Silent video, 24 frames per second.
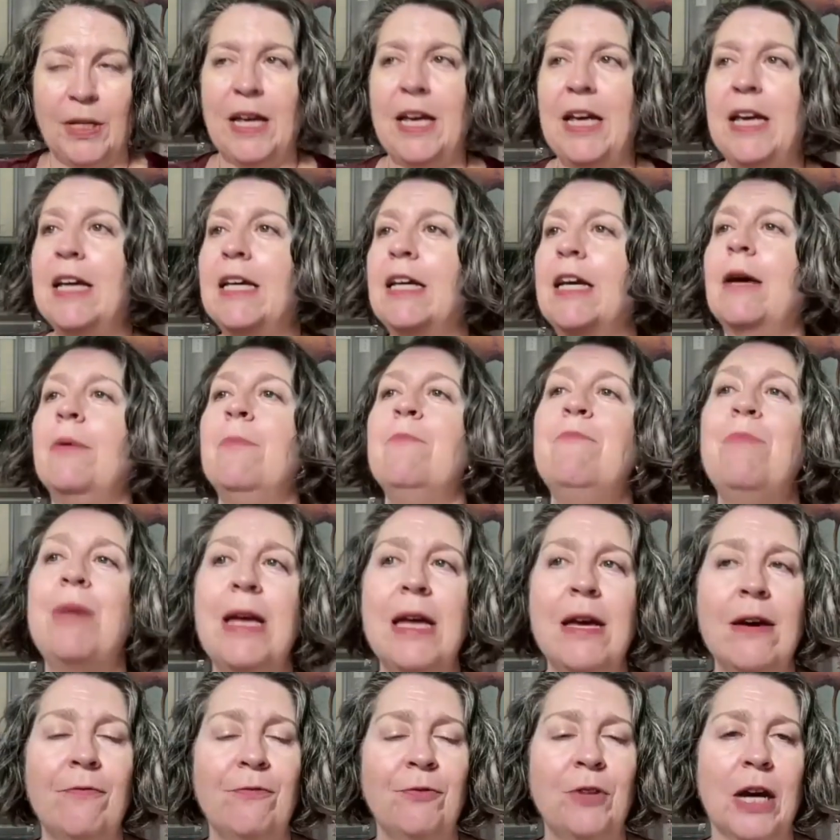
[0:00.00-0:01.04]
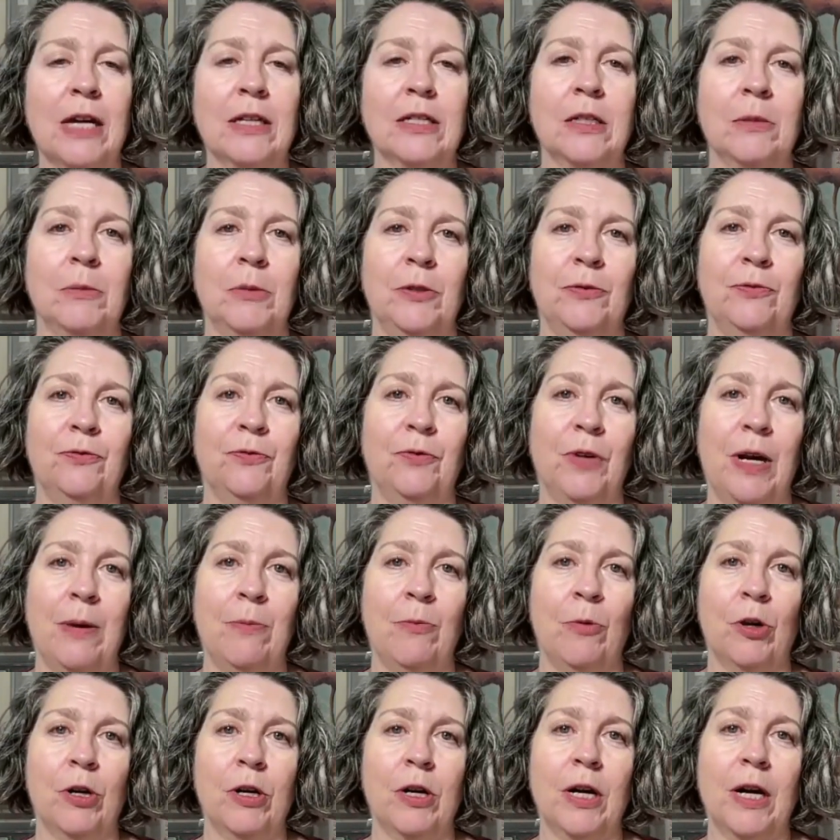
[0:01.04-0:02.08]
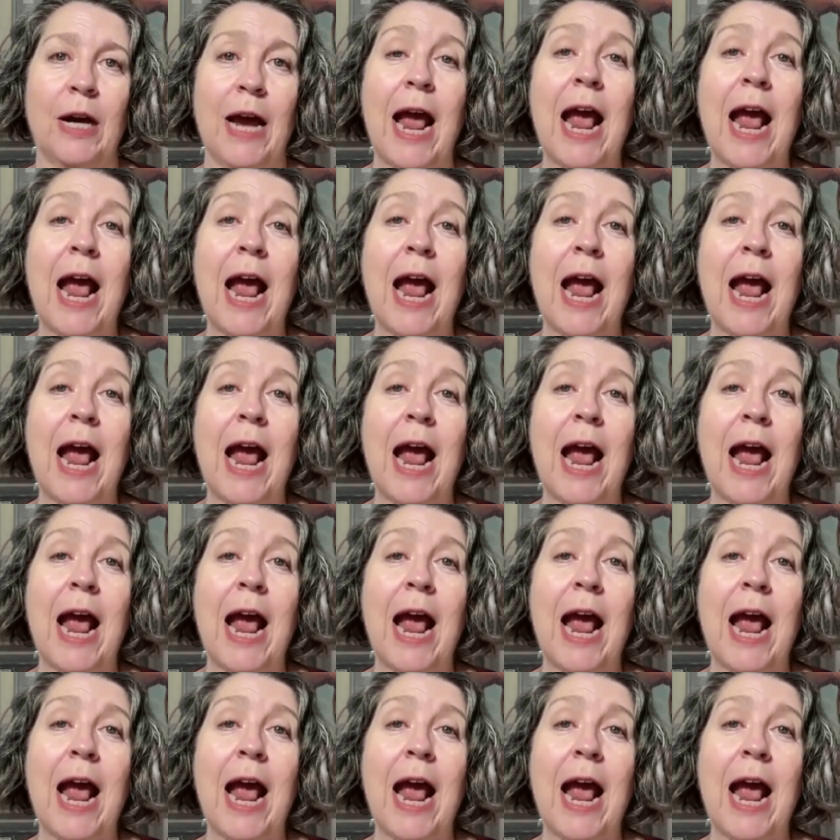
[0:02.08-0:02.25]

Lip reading: It can be a flexible framework,